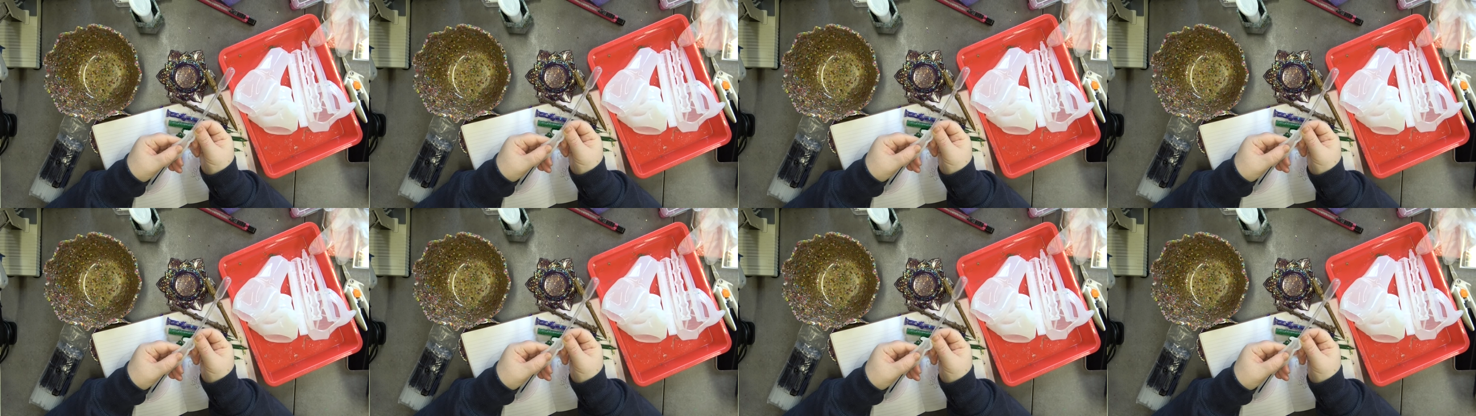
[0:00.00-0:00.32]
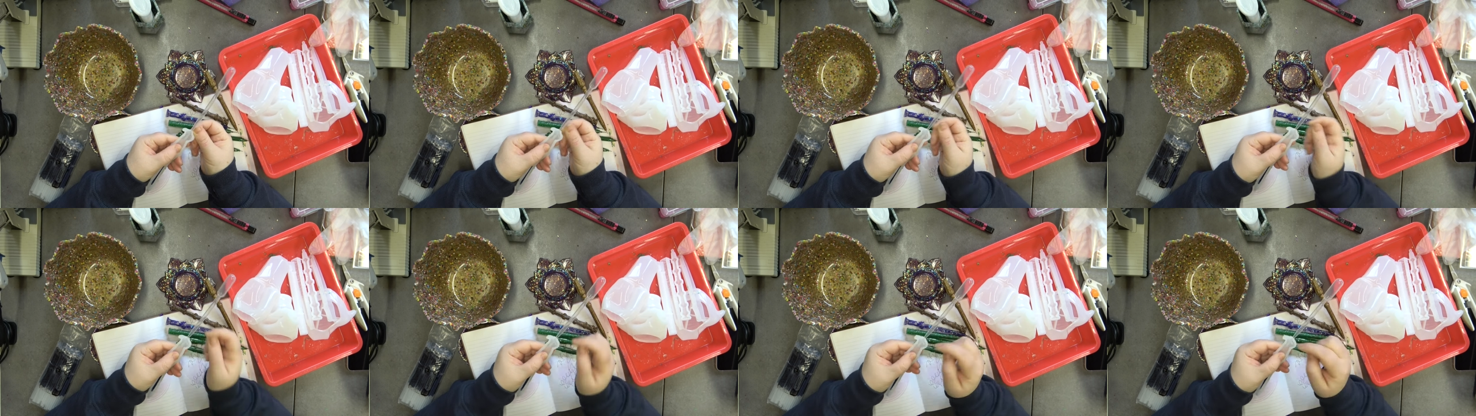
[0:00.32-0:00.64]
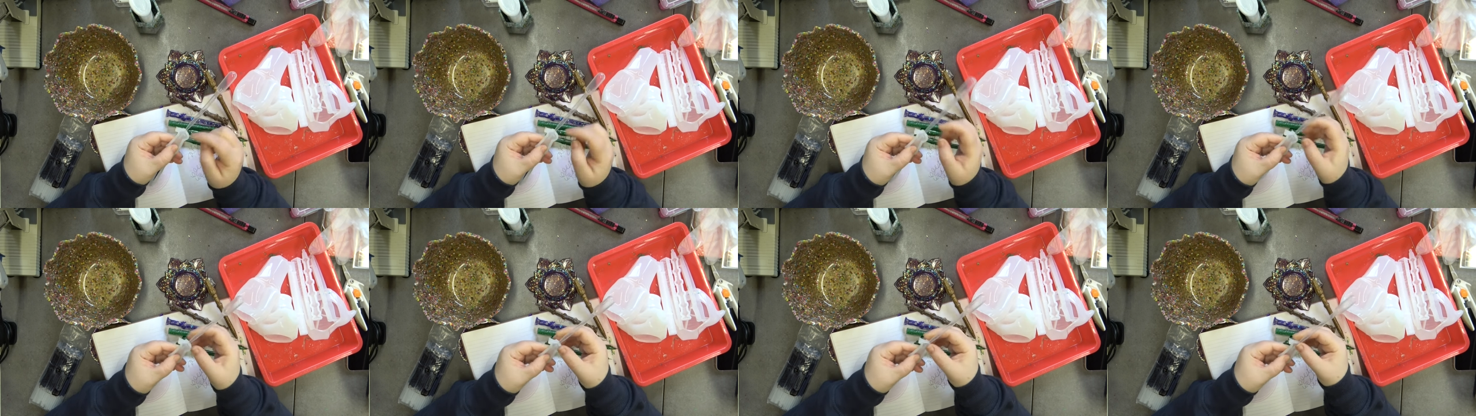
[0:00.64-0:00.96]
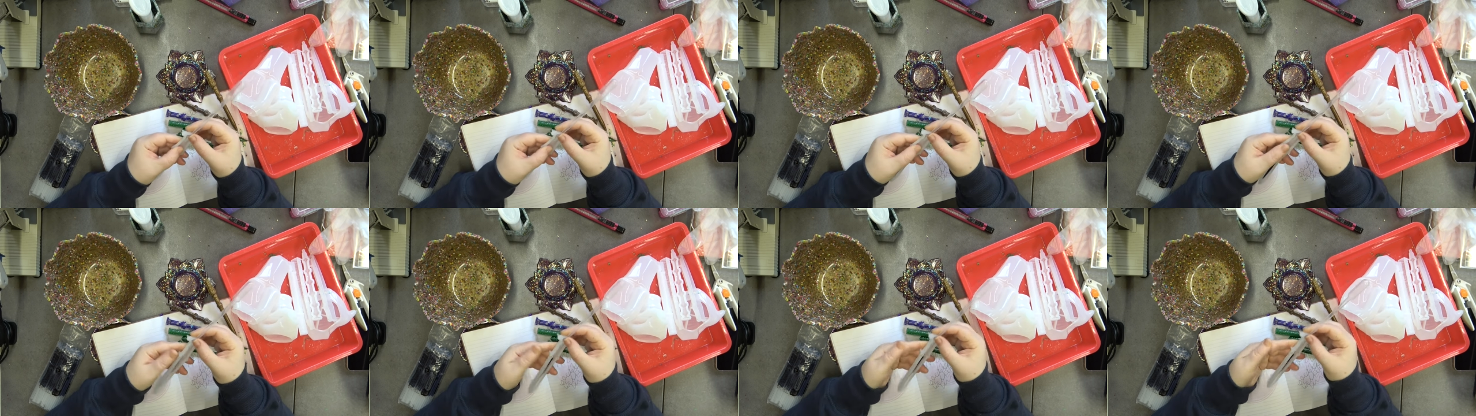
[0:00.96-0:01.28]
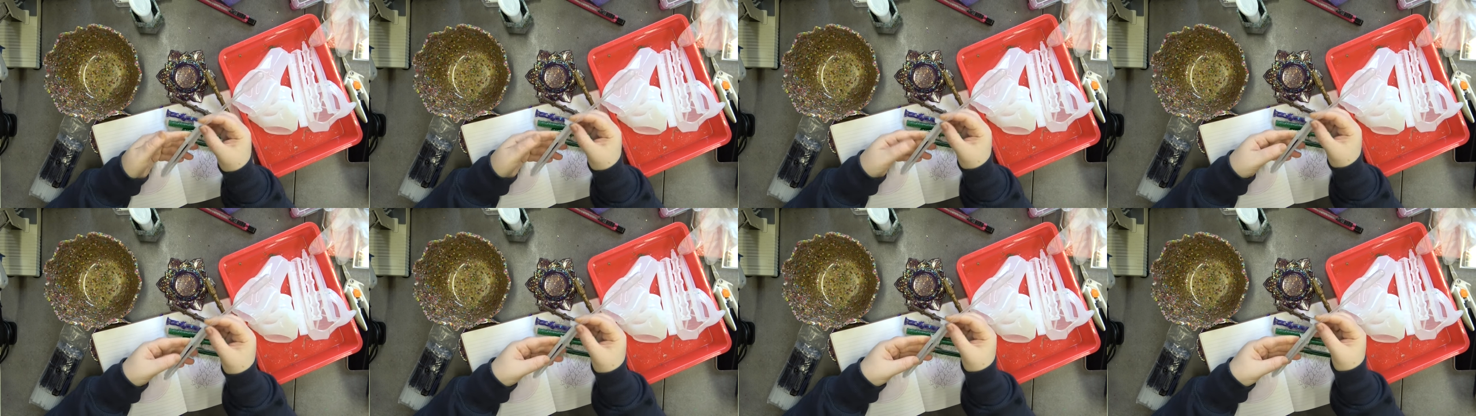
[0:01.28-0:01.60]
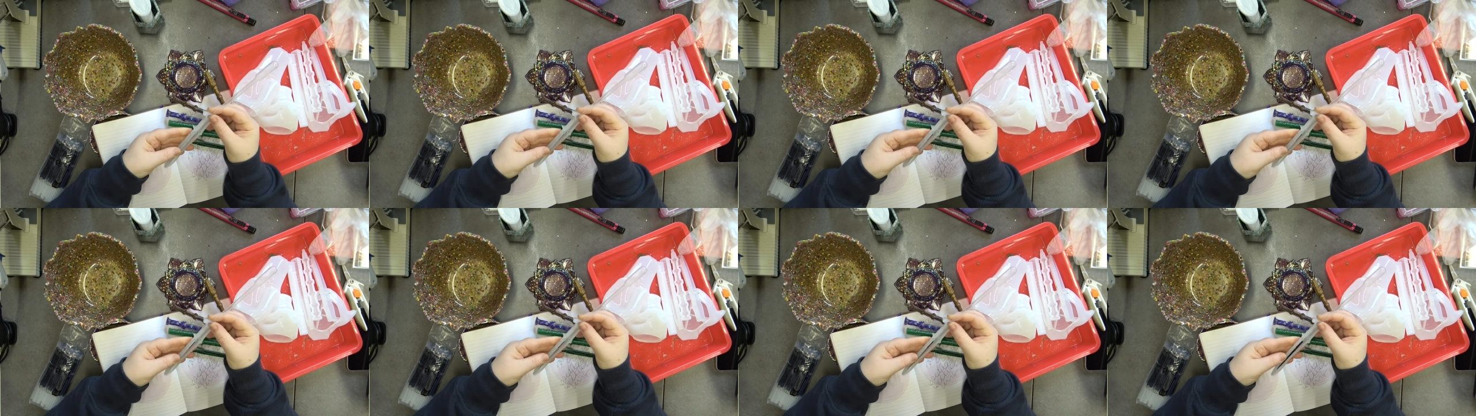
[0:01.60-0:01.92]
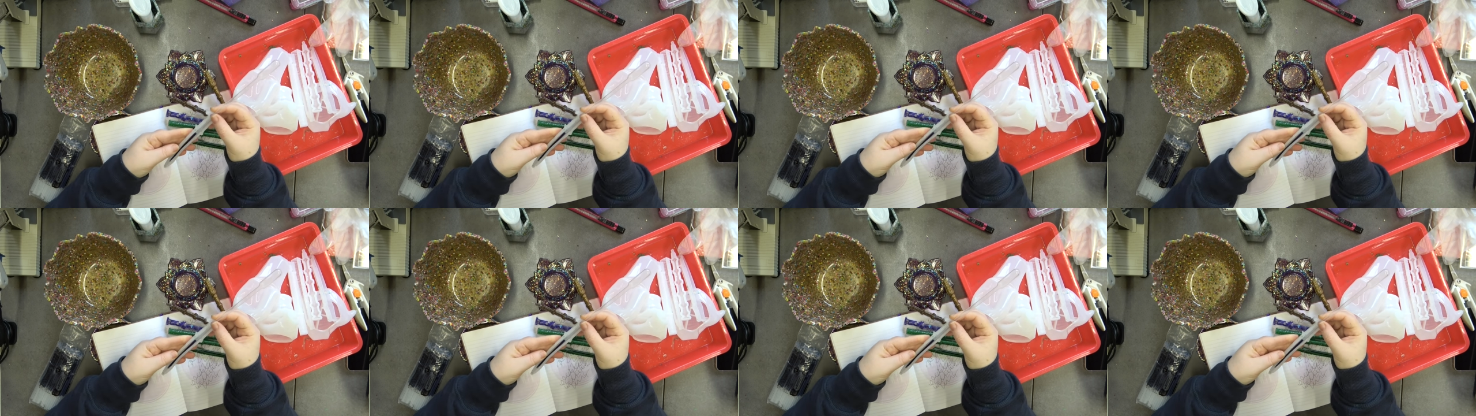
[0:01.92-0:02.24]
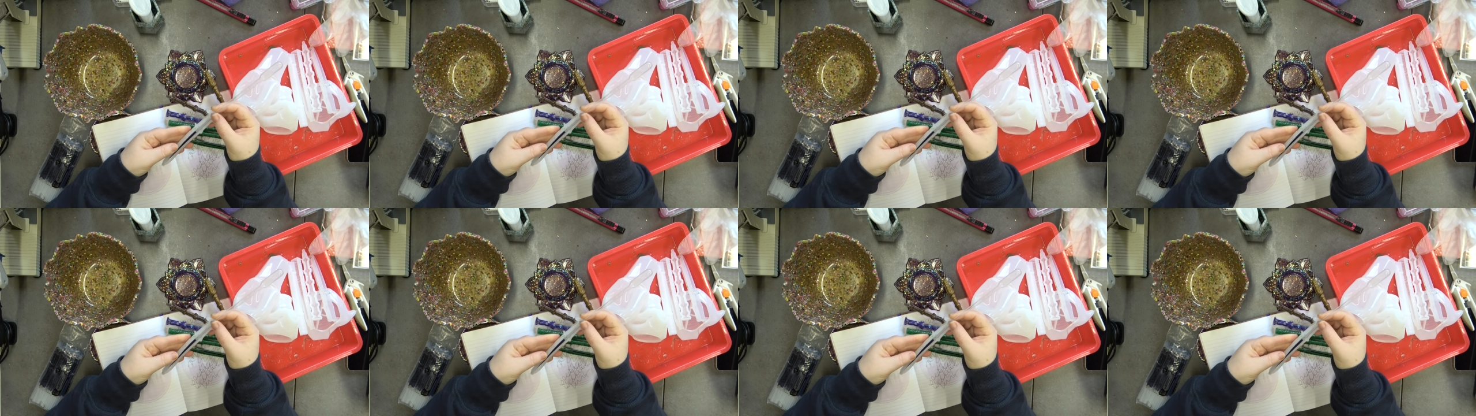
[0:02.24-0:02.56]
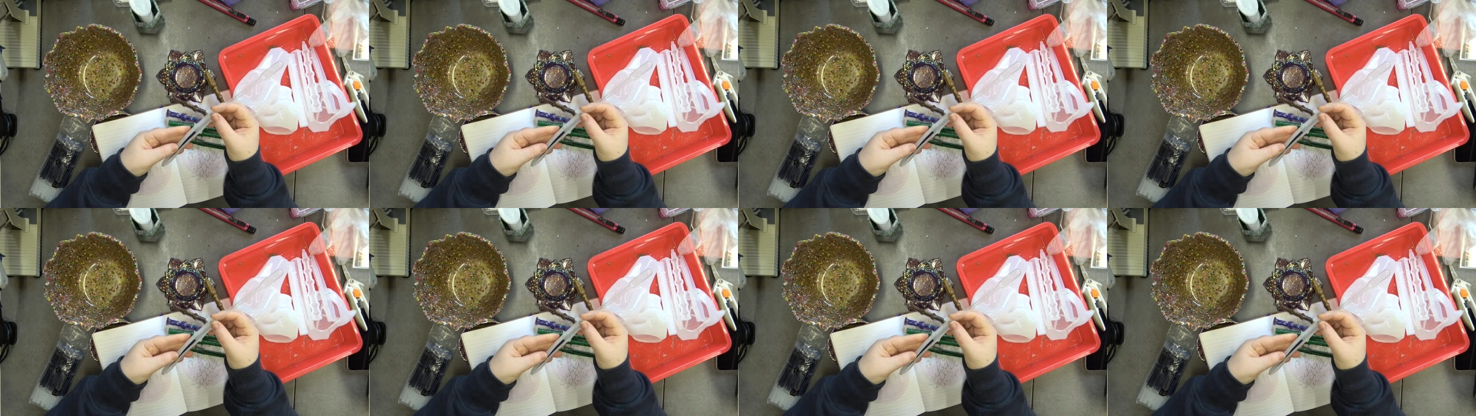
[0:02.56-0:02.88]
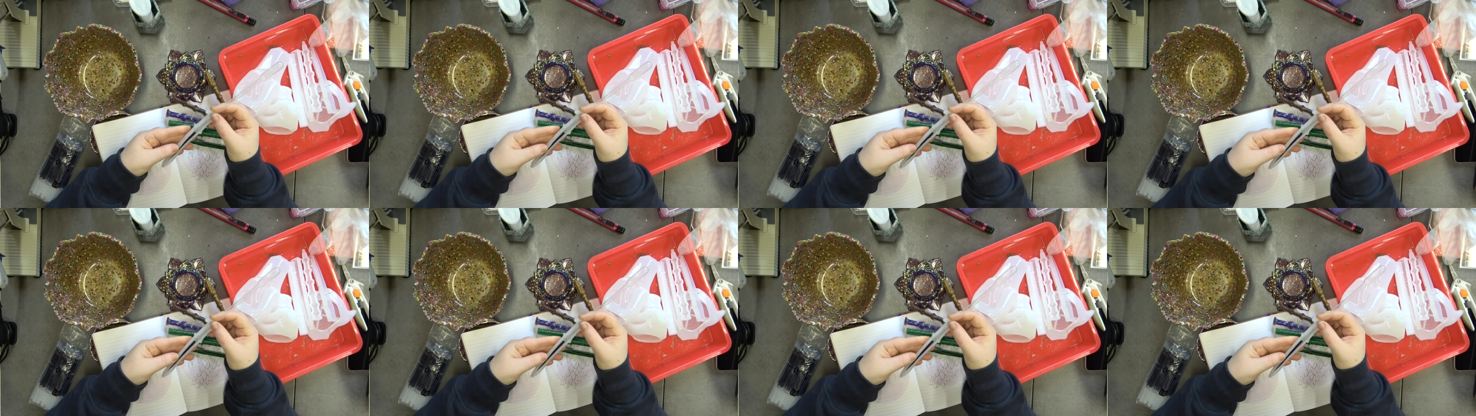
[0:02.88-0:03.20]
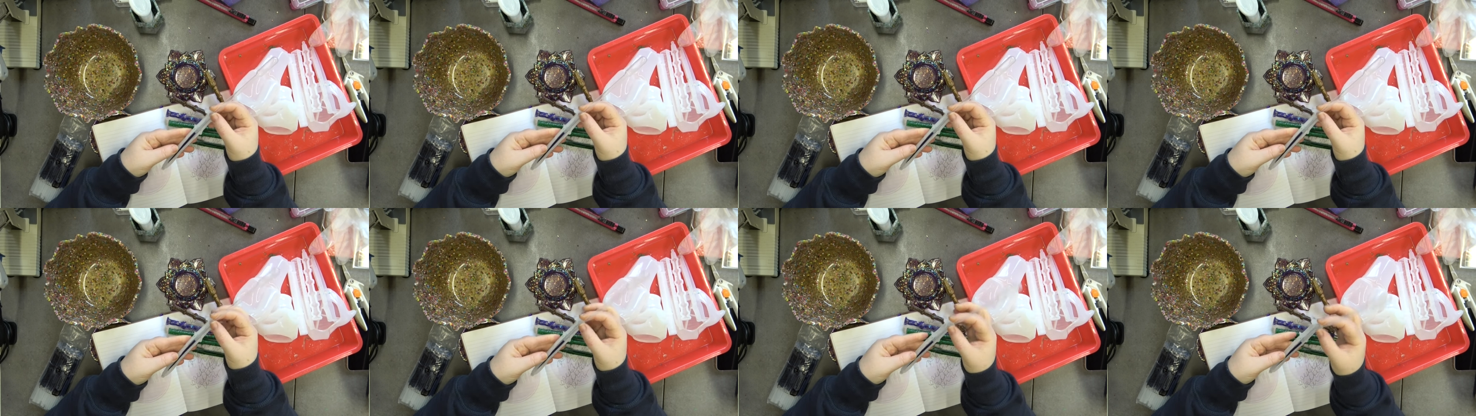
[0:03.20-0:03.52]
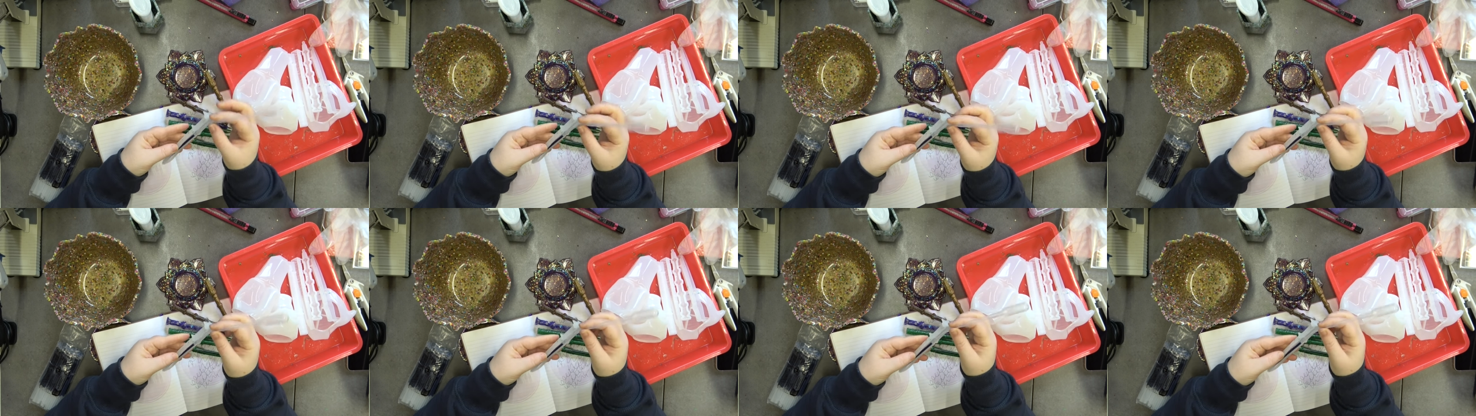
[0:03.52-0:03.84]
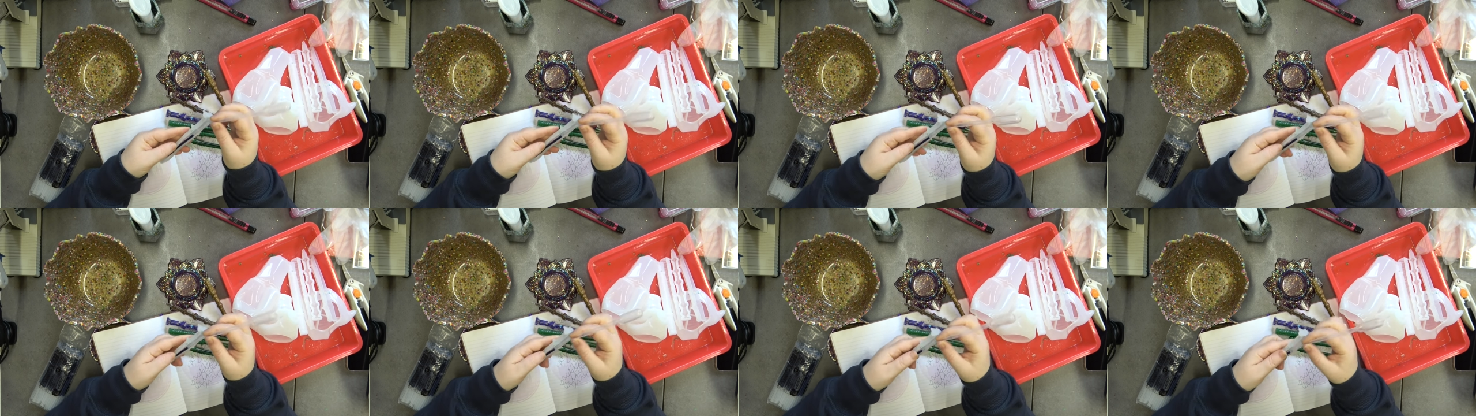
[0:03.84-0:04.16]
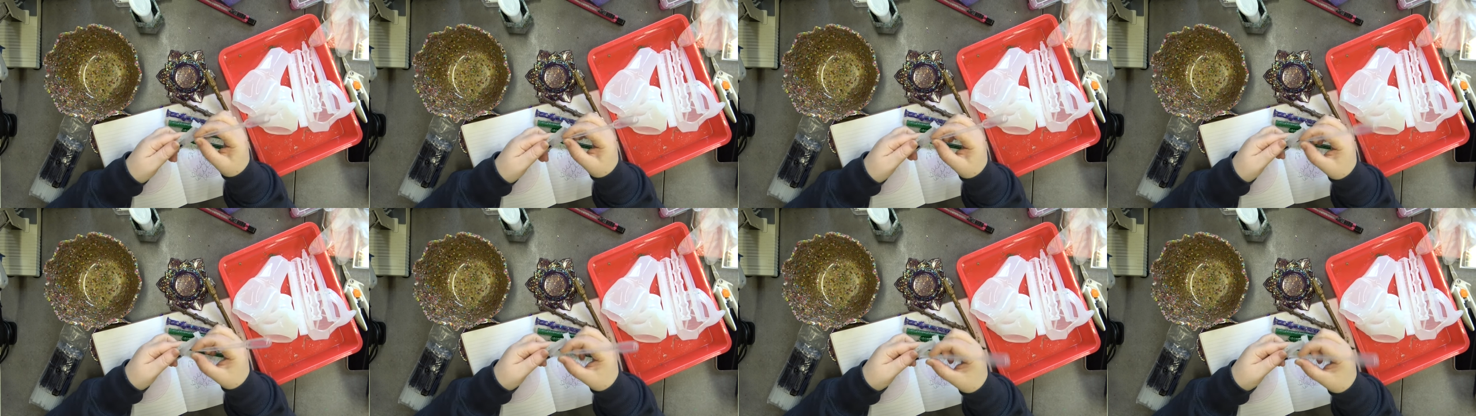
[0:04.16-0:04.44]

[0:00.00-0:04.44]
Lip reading: [unreadable: no face in view]